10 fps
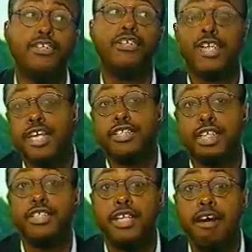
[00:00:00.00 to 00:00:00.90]
in the
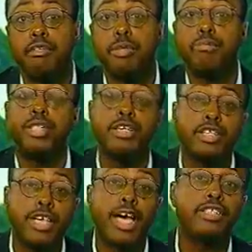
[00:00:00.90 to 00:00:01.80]
United States government,
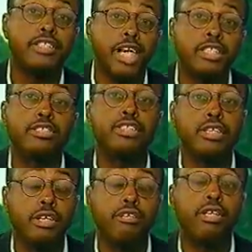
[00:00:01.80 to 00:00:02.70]
because as a national
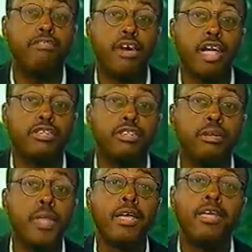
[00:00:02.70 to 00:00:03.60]
security
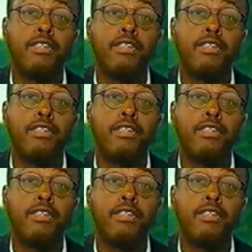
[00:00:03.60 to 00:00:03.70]
advisor,